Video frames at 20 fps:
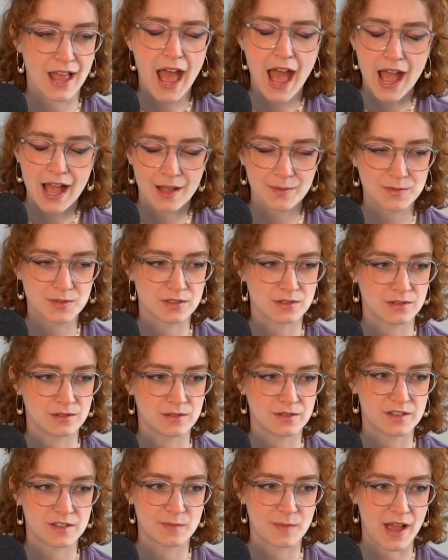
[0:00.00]

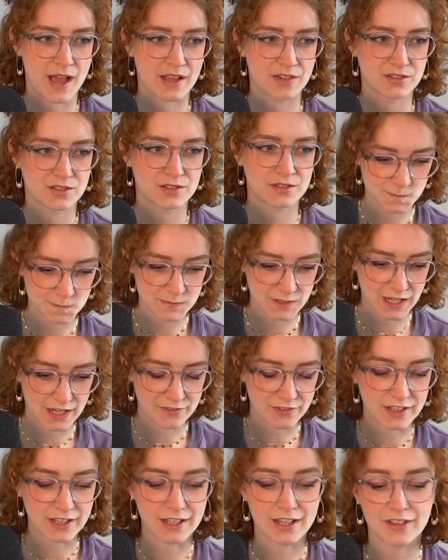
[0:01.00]
Absolutely smash. I
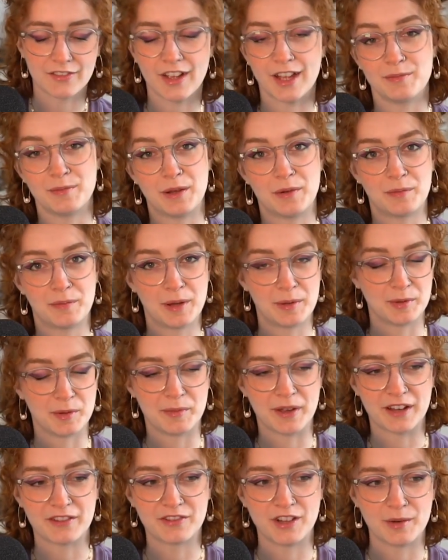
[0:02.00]
feel like I've had people
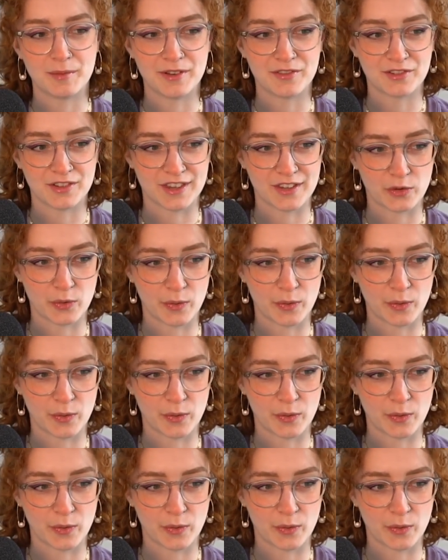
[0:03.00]
make fun of me for this